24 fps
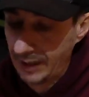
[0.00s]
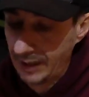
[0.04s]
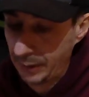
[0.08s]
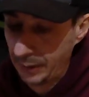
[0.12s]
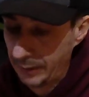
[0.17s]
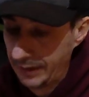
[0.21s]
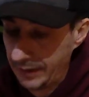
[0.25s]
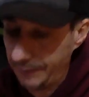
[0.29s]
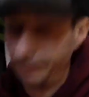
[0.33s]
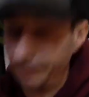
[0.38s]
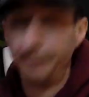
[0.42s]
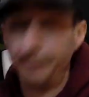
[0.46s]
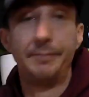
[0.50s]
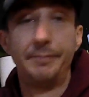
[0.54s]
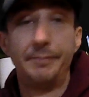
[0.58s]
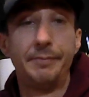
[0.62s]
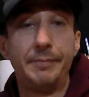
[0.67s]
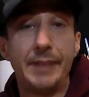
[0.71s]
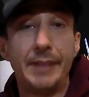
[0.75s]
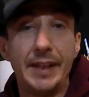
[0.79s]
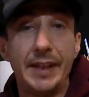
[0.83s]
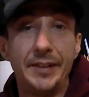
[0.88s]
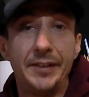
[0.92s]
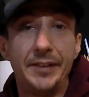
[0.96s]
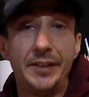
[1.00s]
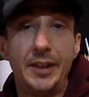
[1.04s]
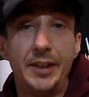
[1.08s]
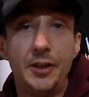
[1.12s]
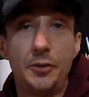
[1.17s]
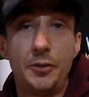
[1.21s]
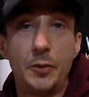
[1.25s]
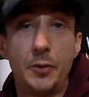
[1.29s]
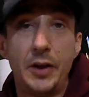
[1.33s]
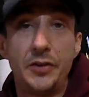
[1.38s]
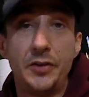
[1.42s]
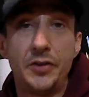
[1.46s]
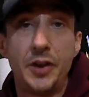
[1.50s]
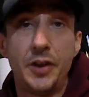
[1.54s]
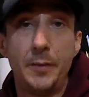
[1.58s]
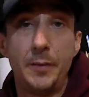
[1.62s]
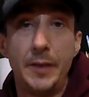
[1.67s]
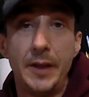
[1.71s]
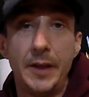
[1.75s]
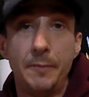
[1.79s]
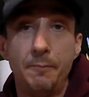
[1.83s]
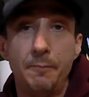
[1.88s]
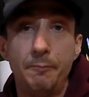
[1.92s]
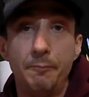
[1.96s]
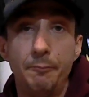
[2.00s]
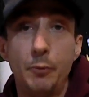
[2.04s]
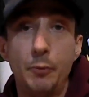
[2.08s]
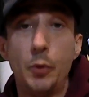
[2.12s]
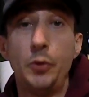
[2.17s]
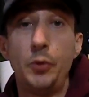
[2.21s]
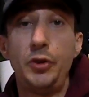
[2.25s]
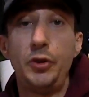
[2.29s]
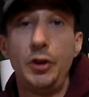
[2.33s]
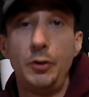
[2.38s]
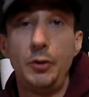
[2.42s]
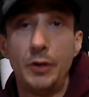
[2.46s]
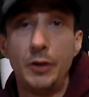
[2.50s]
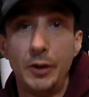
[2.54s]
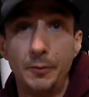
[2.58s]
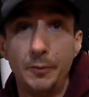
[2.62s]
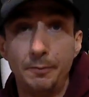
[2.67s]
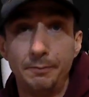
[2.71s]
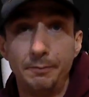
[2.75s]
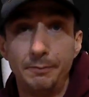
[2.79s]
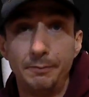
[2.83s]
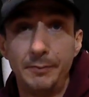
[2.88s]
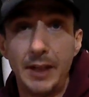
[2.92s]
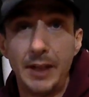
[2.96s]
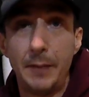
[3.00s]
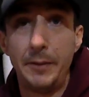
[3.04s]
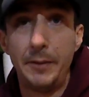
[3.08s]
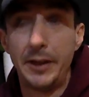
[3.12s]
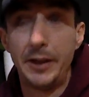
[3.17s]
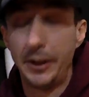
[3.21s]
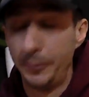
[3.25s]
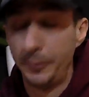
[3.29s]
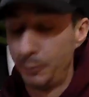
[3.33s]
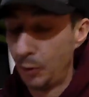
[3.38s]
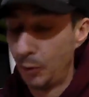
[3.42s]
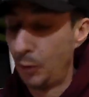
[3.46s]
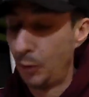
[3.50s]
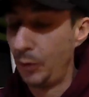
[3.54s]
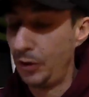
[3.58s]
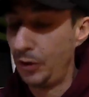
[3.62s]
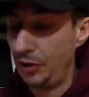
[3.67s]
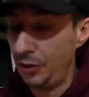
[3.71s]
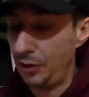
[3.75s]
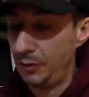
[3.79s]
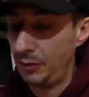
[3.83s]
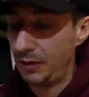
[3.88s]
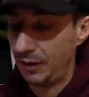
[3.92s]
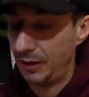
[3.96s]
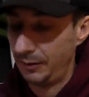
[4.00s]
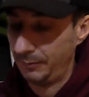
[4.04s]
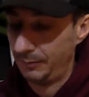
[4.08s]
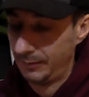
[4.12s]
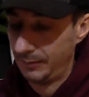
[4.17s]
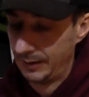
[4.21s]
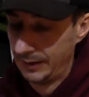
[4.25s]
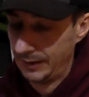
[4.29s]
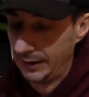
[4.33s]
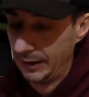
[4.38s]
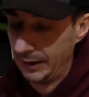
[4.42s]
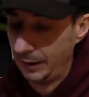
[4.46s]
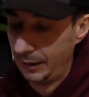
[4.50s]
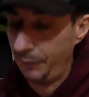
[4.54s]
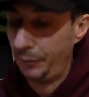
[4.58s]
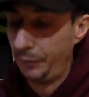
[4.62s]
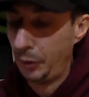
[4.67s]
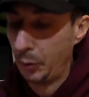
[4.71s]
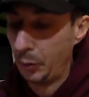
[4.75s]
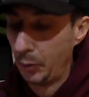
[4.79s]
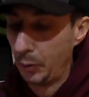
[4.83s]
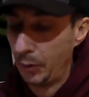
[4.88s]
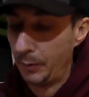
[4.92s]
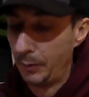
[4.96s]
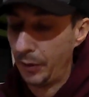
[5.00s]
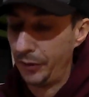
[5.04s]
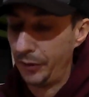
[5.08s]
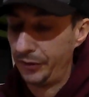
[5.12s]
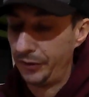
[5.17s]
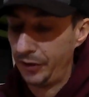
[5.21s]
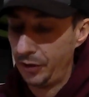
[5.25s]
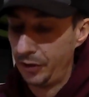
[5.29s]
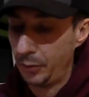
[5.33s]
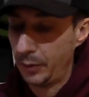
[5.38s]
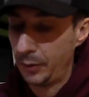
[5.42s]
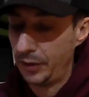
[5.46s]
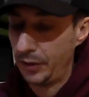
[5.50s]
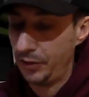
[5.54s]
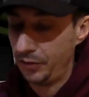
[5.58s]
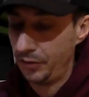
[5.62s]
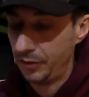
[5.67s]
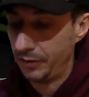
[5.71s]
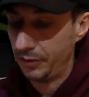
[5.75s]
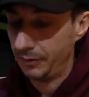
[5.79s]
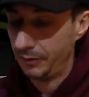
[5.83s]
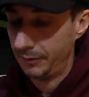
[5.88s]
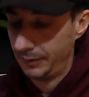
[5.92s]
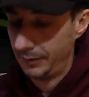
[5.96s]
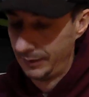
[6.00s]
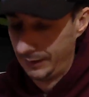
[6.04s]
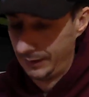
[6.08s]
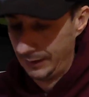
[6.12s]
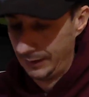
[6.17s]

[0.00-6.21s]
Anyway, that's the situation I'm in. What would you do? Let me know, what would you do if you were in my situation?